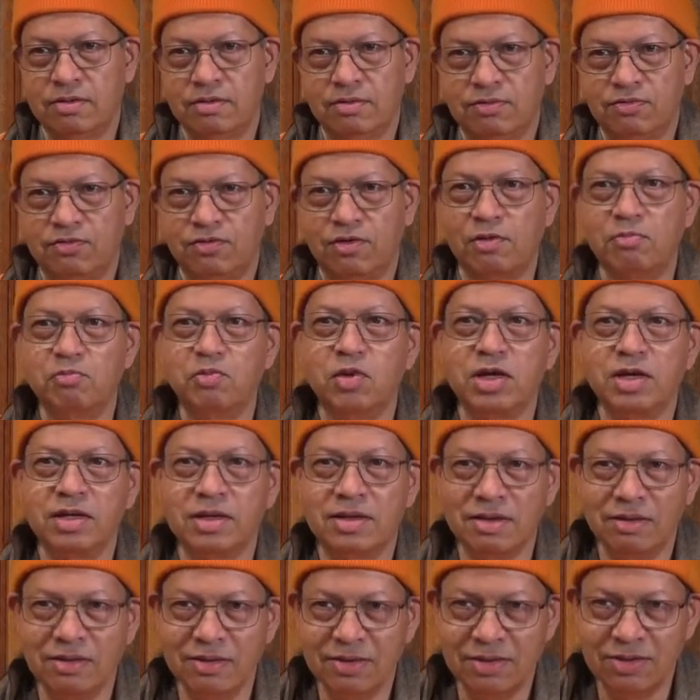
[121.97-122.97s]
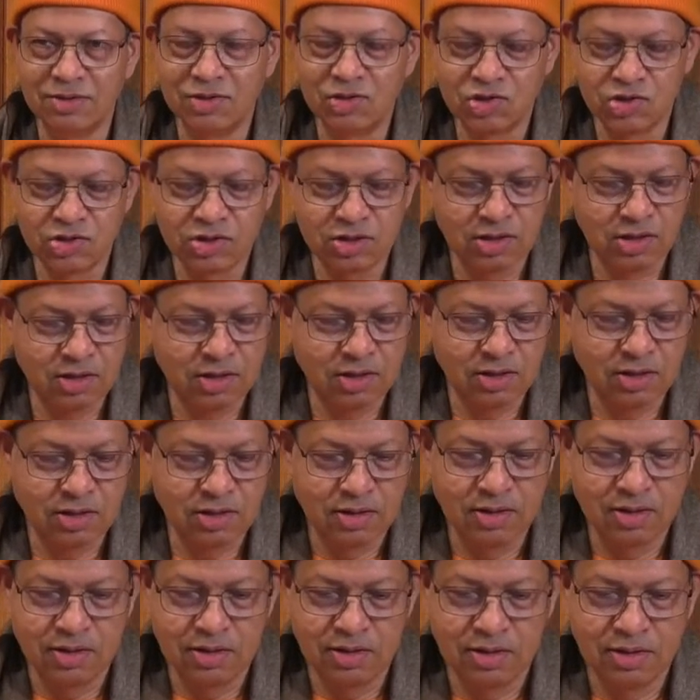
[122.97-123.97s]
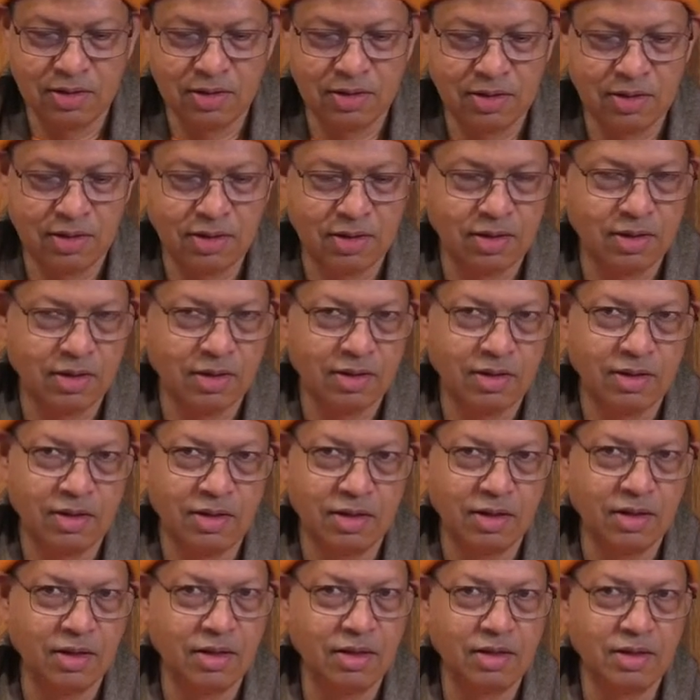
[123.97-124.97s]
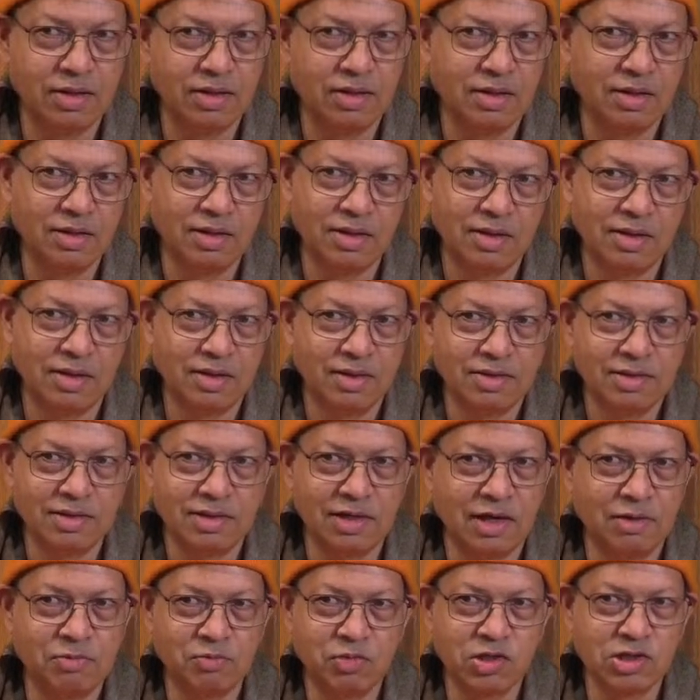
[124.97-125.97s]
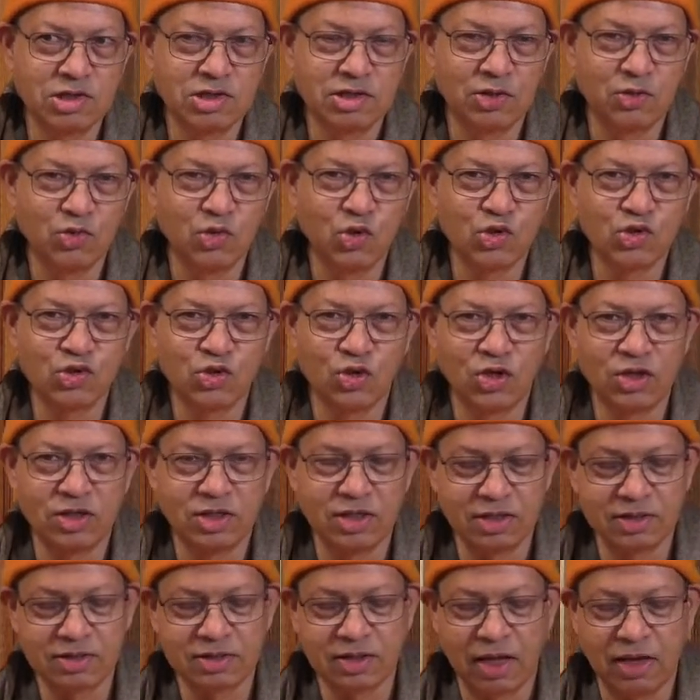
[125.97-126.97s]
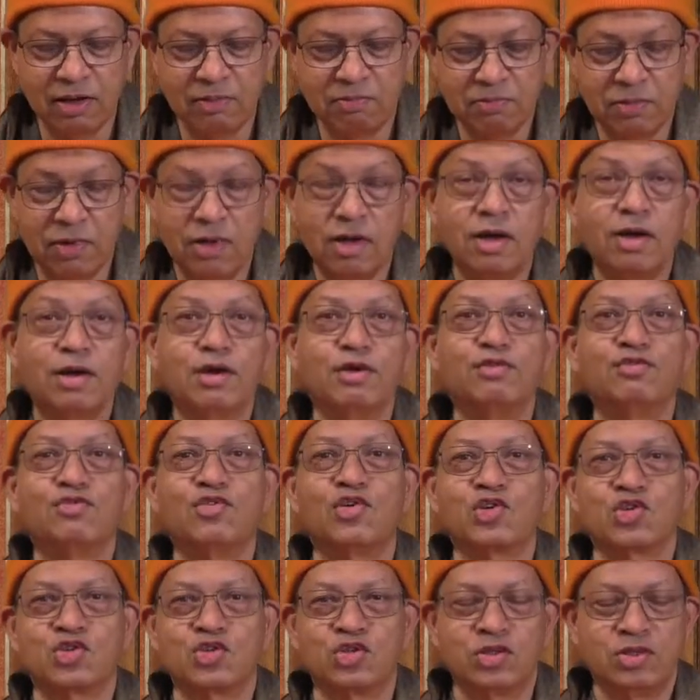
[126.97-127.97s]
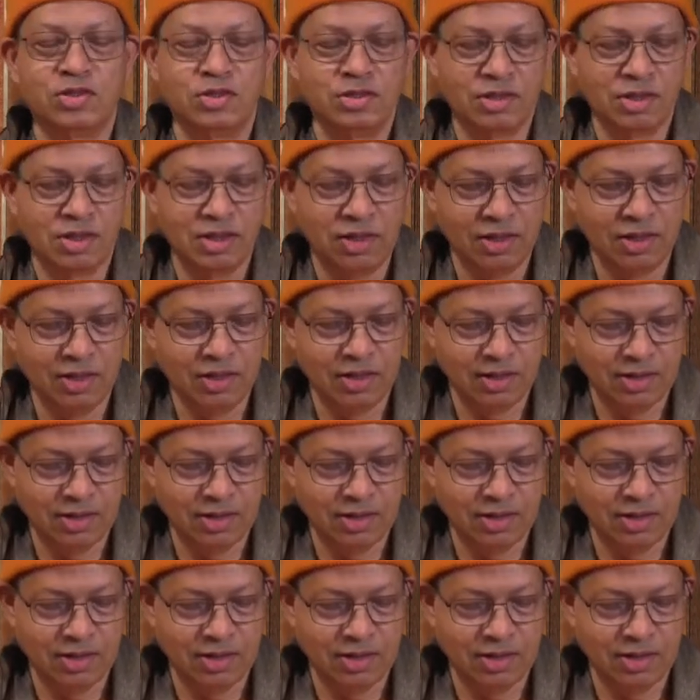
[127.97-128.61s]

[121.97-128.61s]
for miracles. And Sri Ramakrishna was not that type, fortunately.